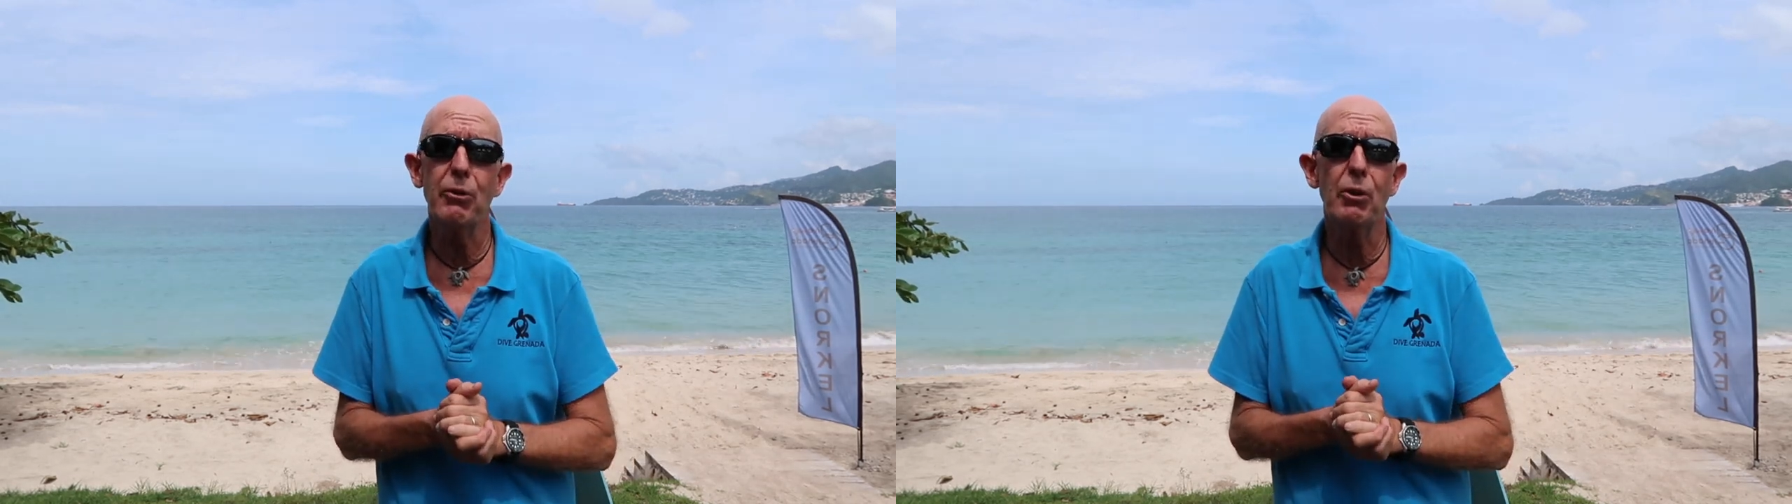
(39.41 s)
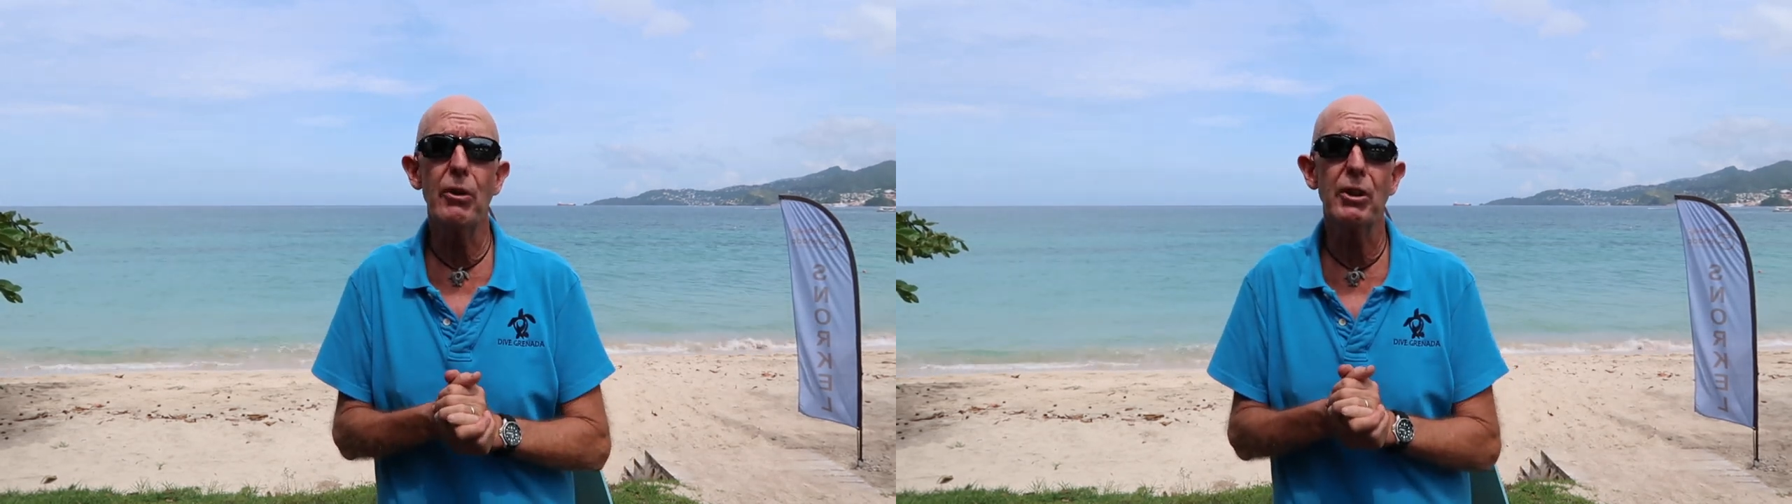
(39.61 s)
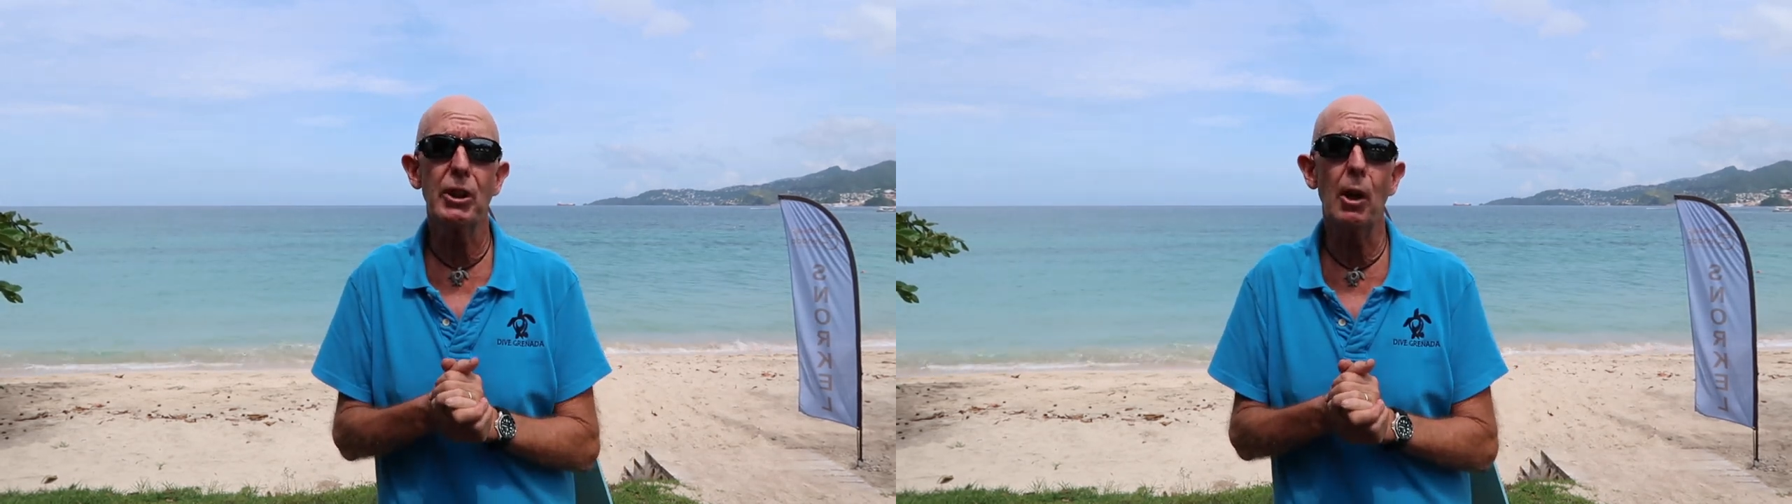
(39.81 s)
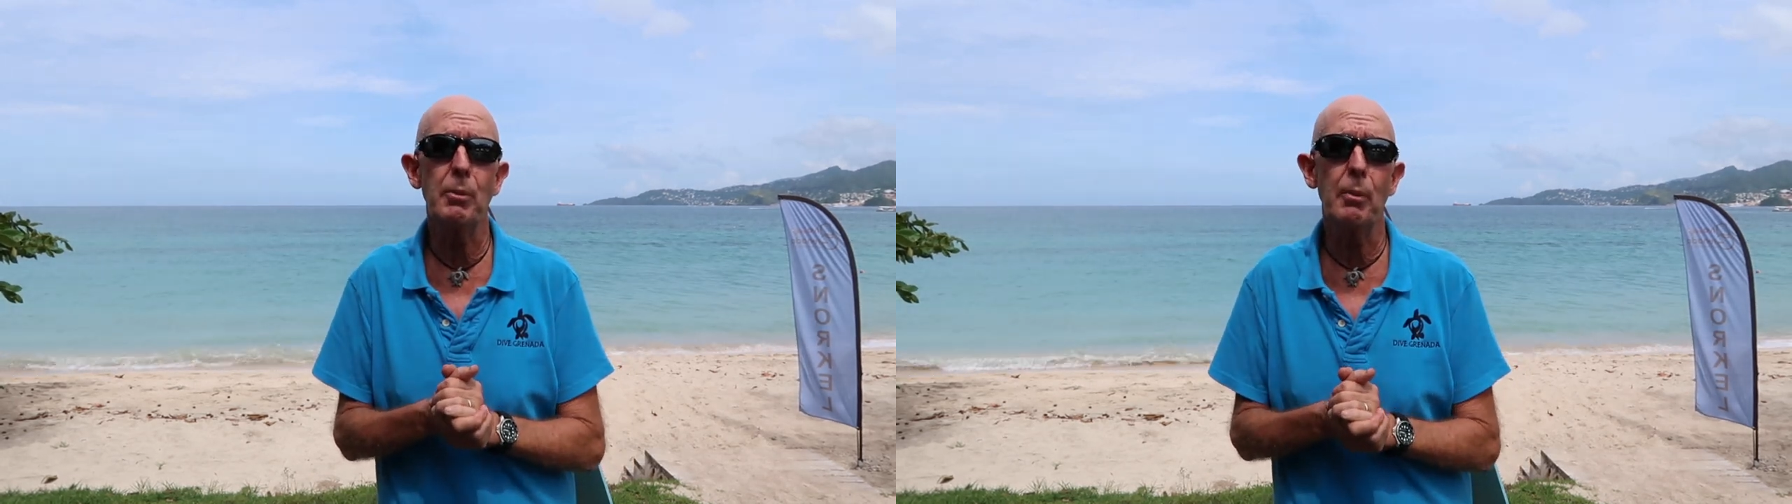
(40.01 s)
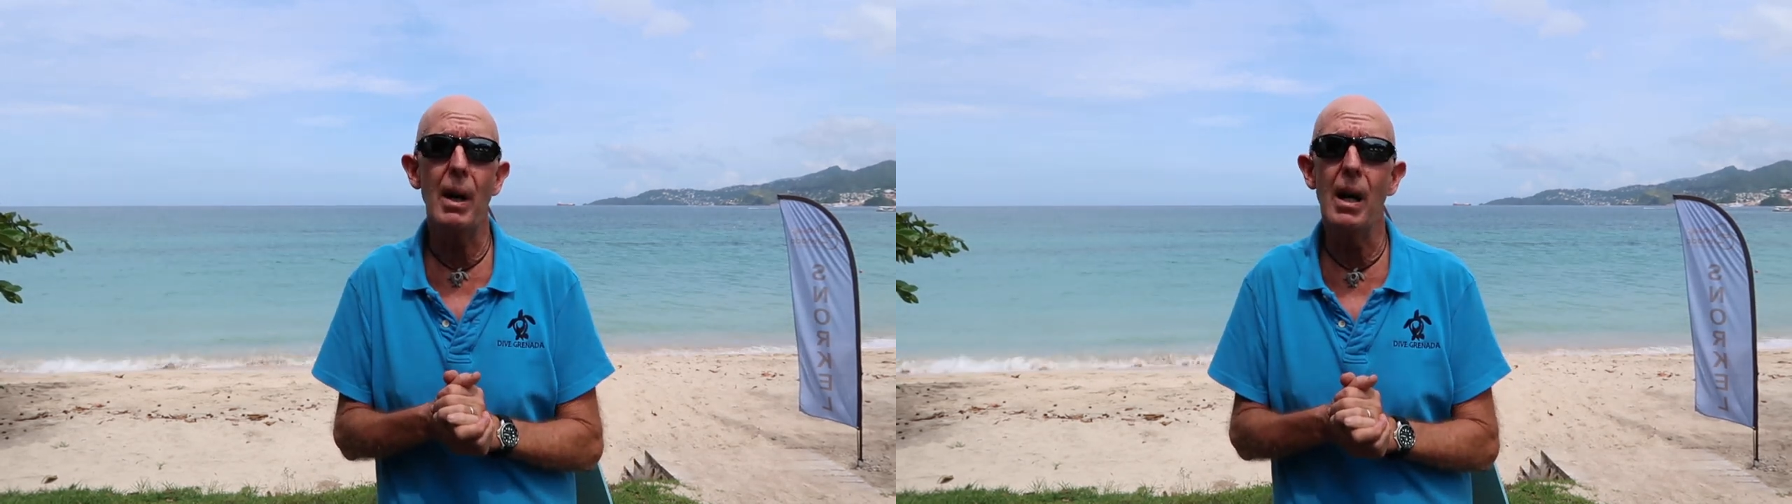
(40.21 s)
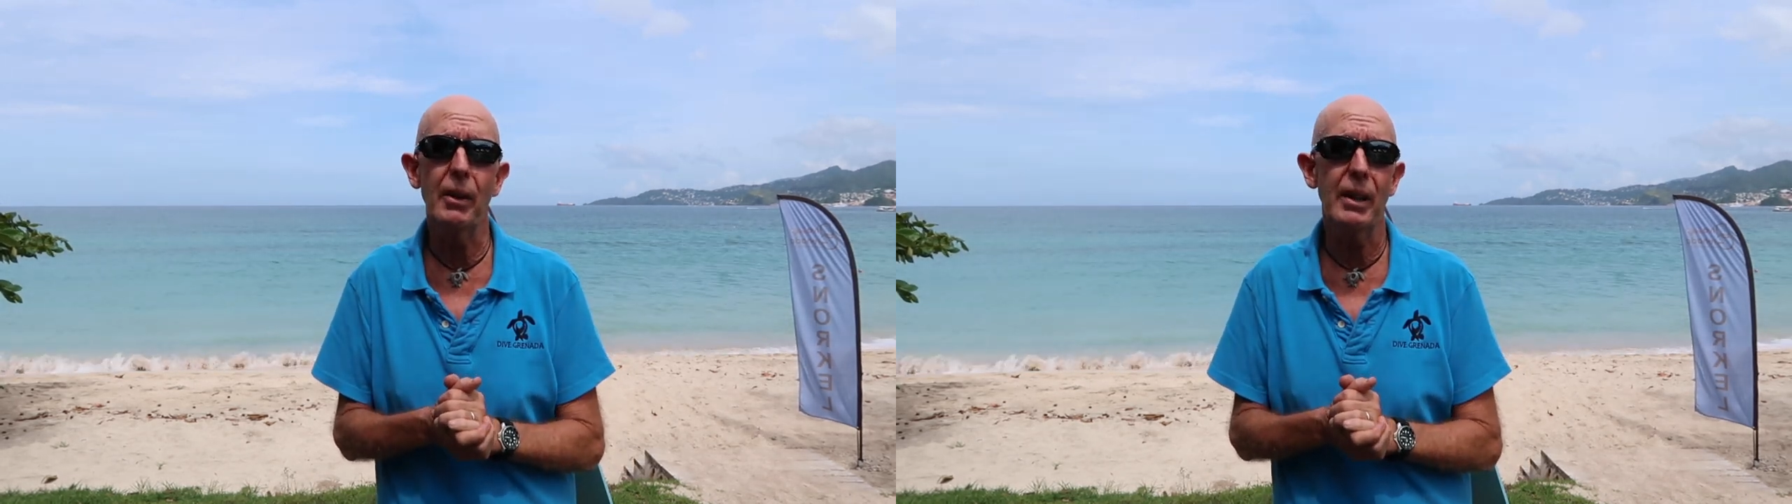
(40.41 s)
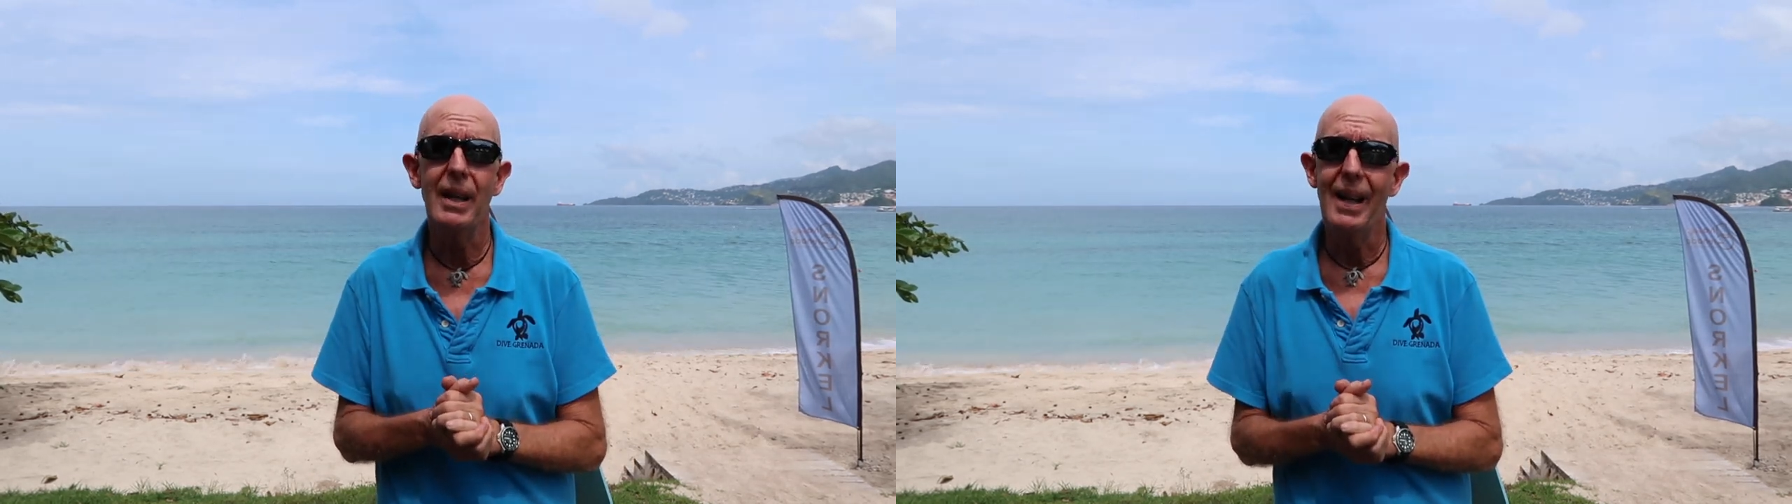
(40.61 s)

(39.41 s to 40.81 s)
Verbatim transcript: through the sculpture park